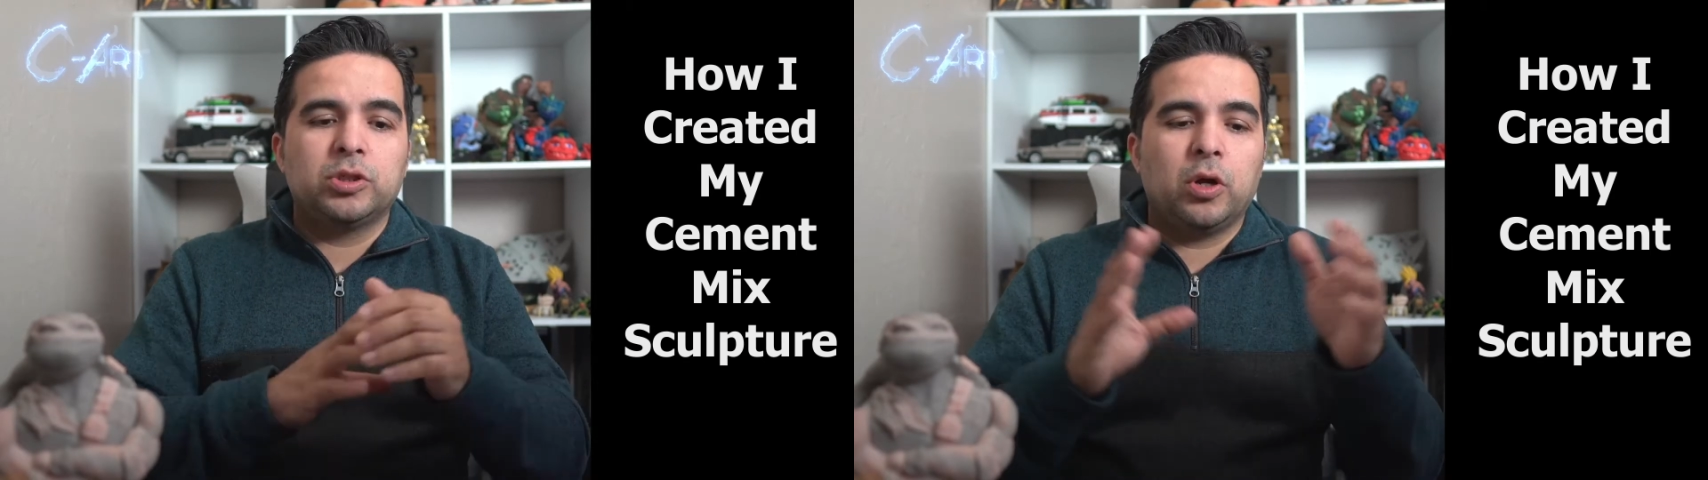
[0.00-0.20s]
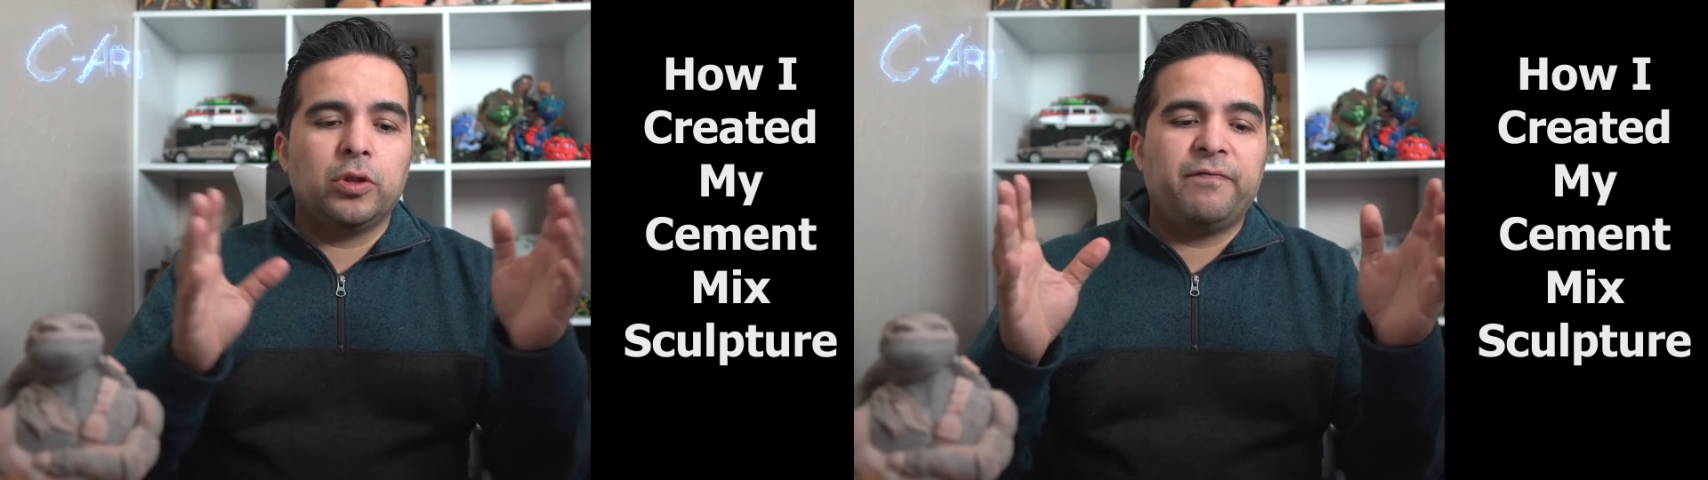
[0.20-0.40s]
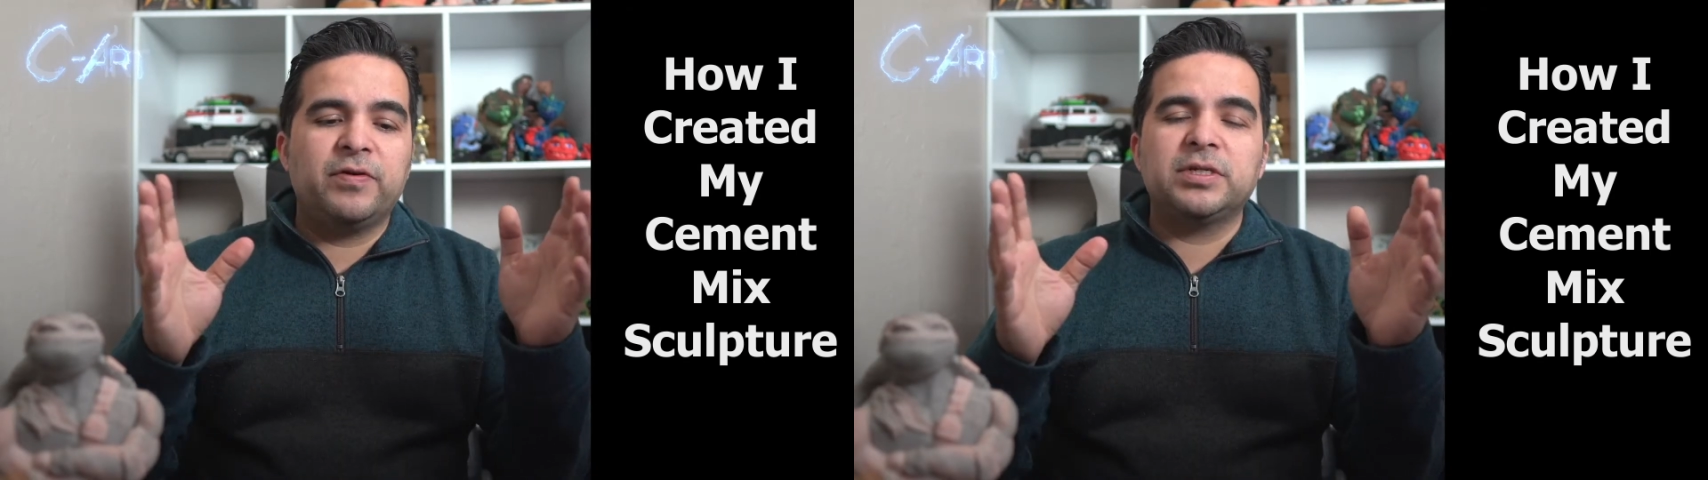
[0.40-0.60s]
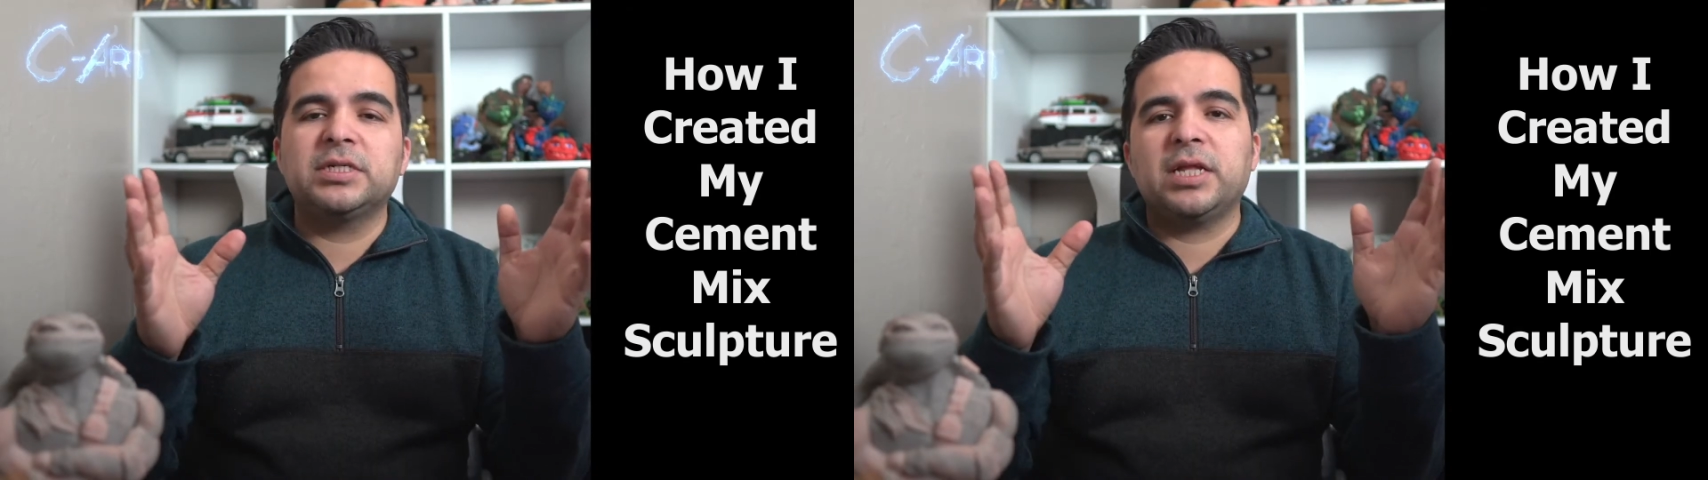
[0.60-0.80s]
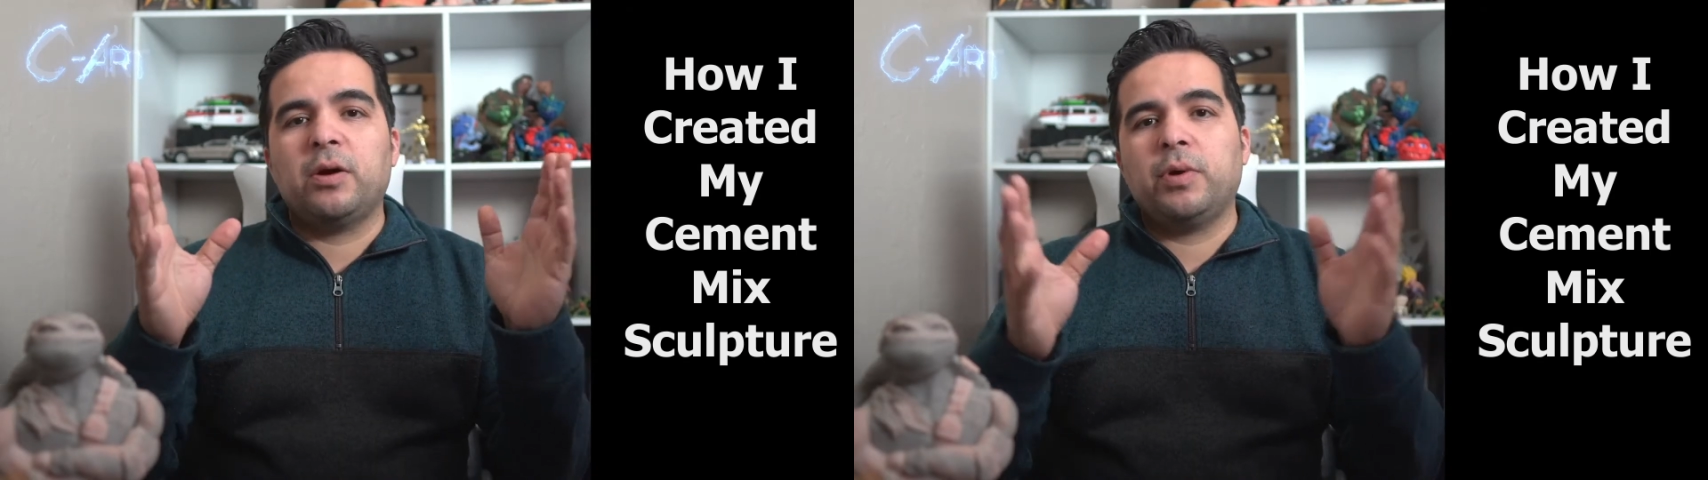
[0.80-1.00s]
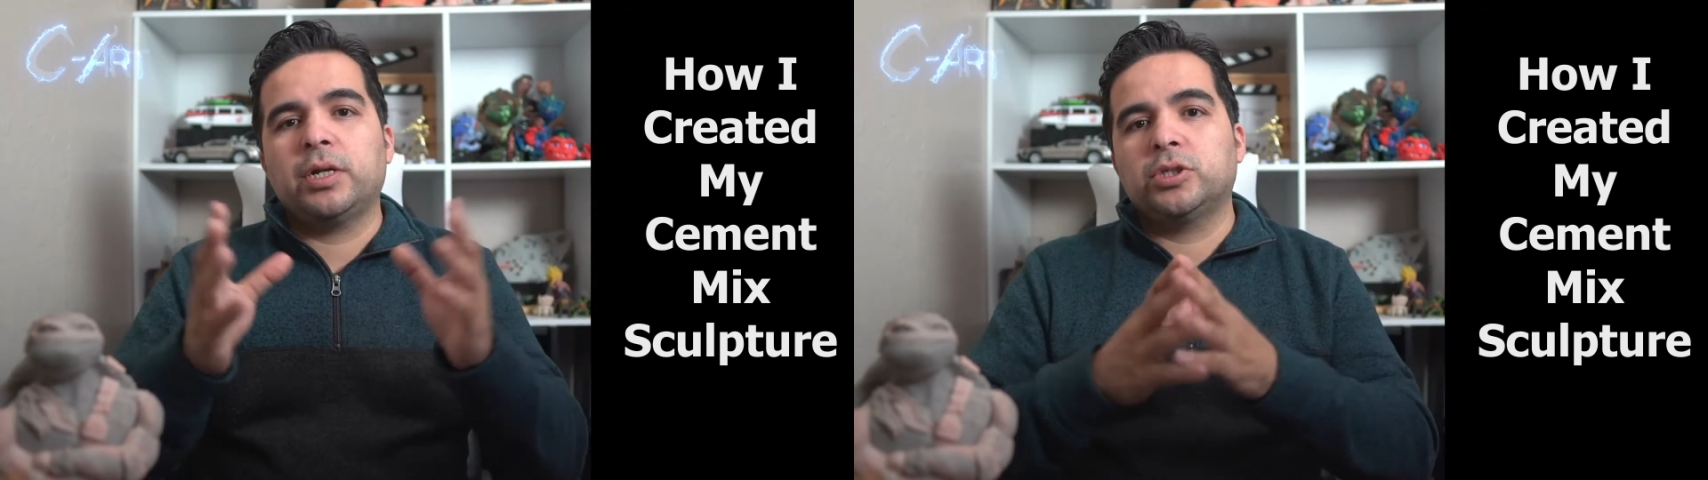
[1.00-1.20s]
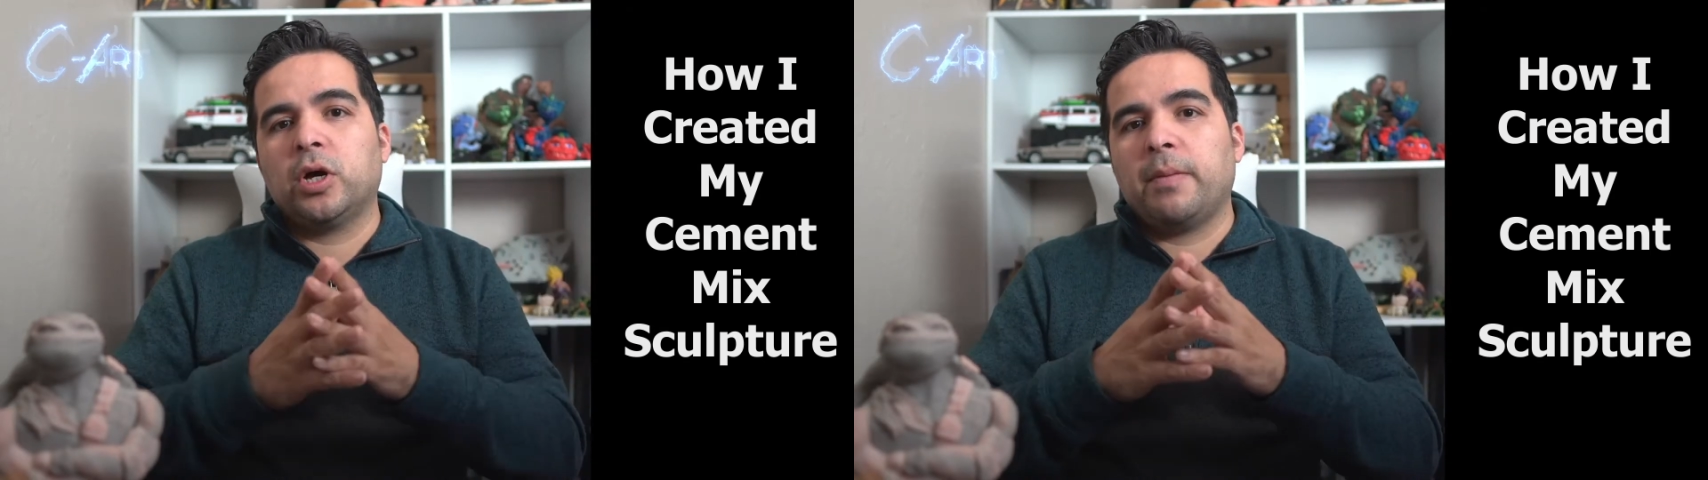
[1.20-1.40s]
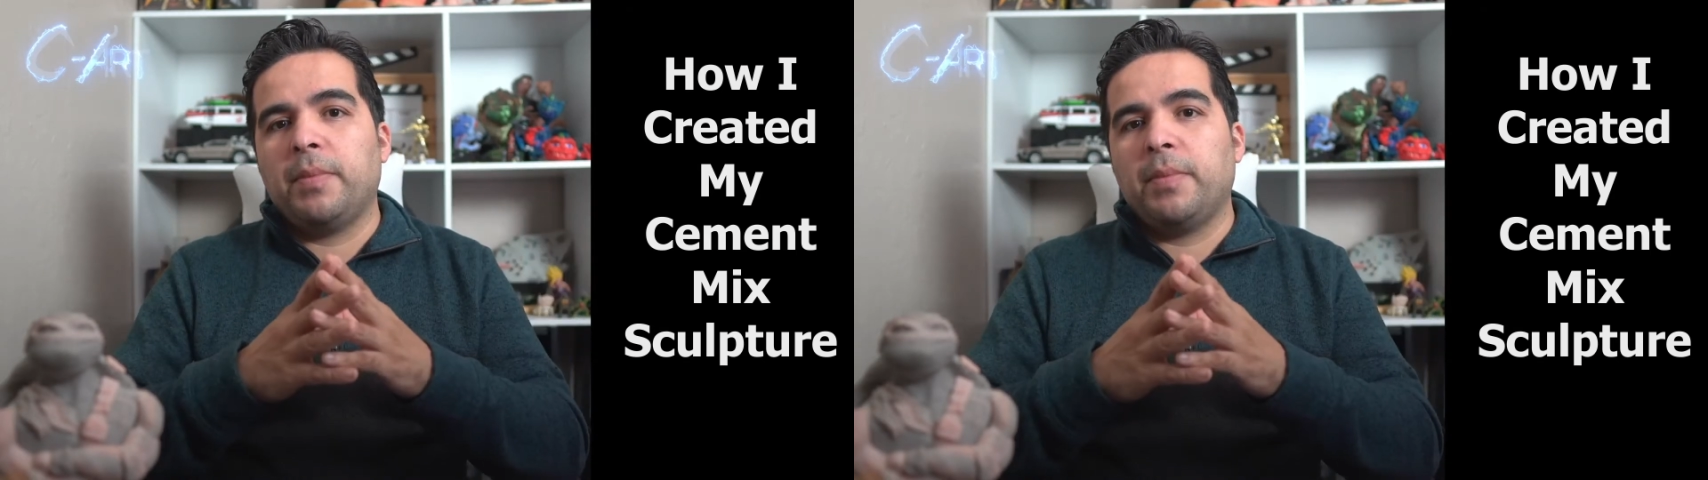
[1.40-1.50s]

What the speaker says: So the first thing that I want to talk